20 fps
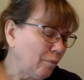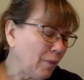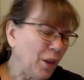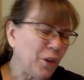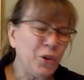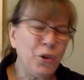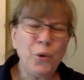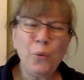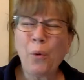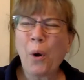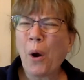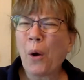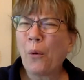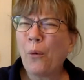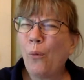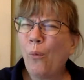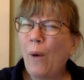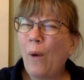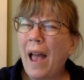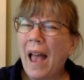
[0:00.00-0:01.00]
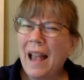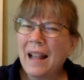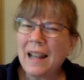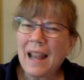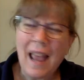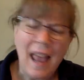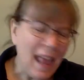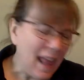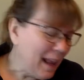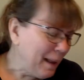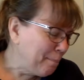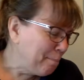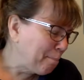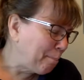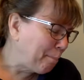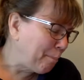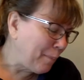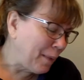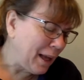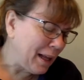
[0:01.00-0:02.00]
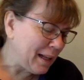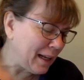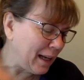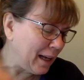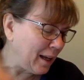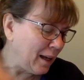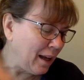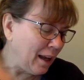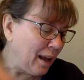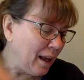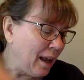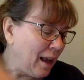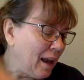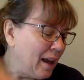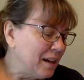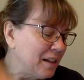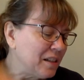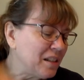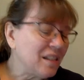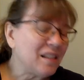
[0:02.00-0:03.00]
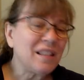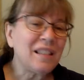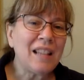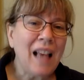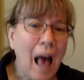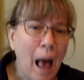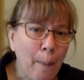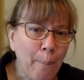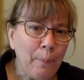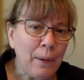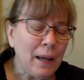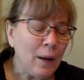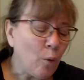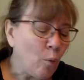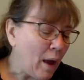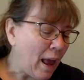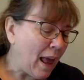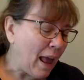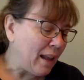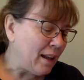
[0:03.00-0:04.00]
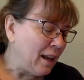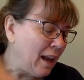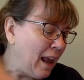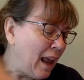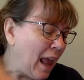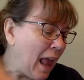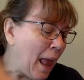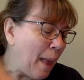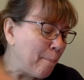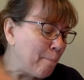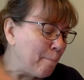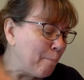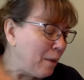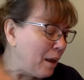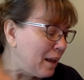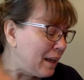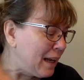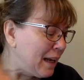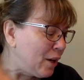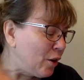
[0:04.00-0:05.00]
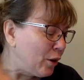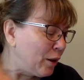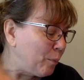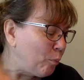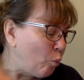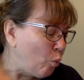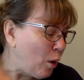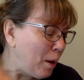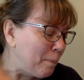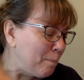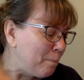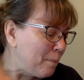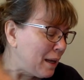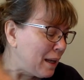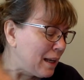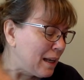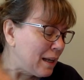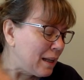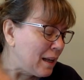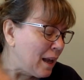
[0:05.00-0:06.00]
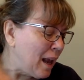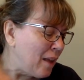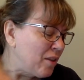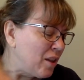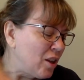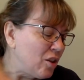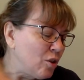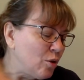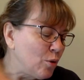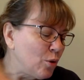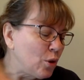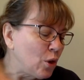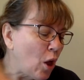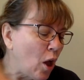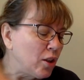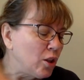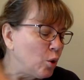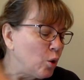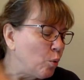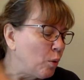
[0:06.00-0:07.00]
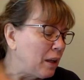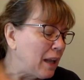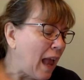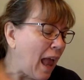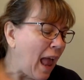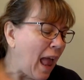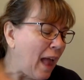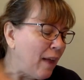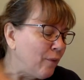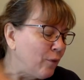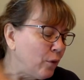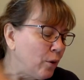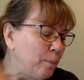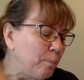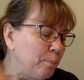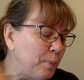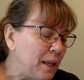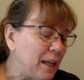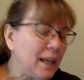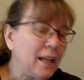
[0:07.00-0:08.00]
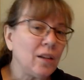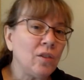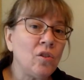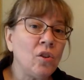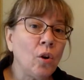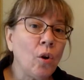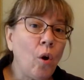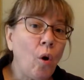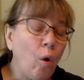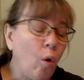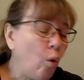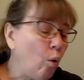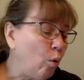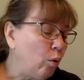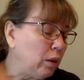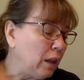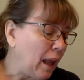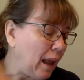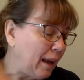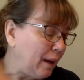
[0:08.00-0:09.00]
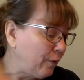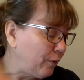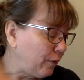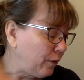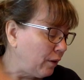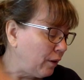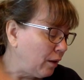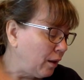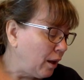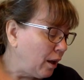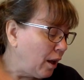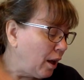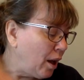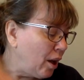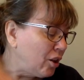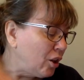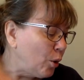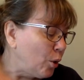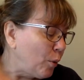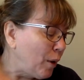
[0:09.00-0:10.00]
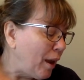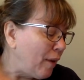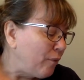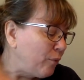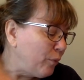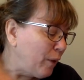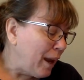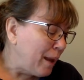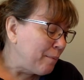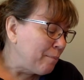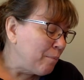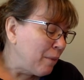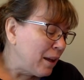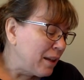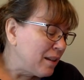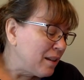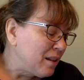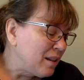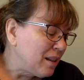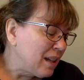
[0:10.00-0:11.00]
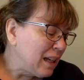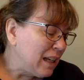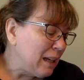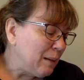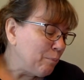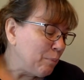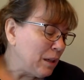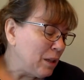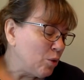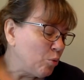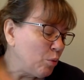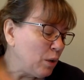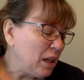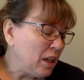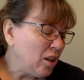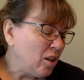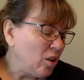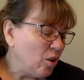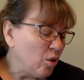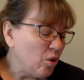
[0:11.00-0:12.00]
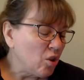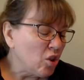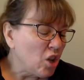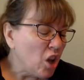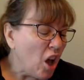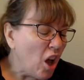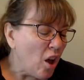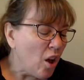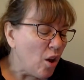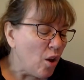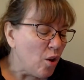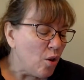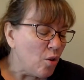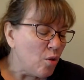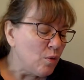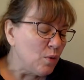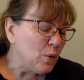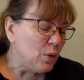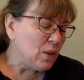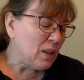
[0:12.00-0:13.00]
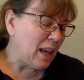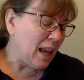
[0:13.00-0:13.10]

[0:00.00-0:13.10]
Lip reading: You are wet and muddy, sopping wet and muddier in 1 minute than you thought you would ever be in your whole life. You have red mud sticking between your toes